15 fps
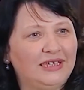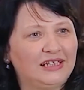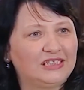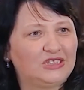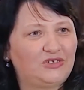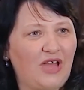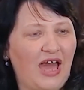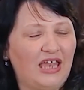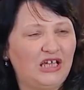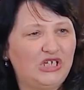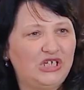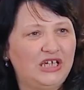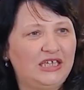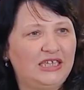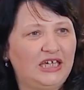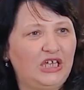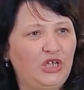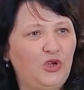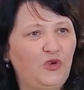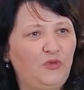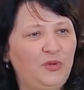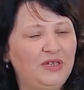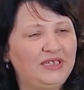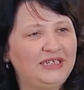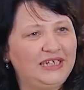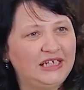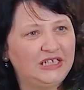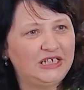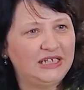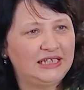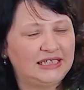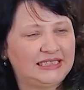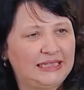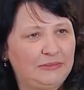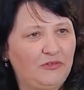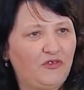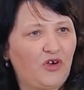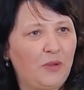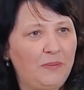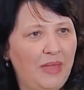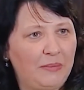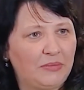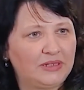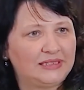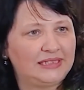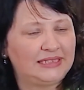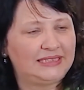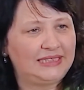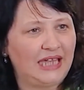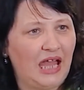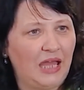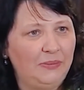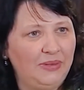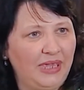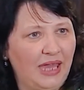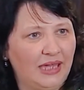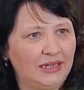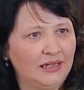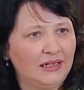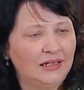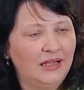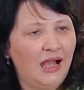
little strategy that you've been teaching to some of our members at CIBN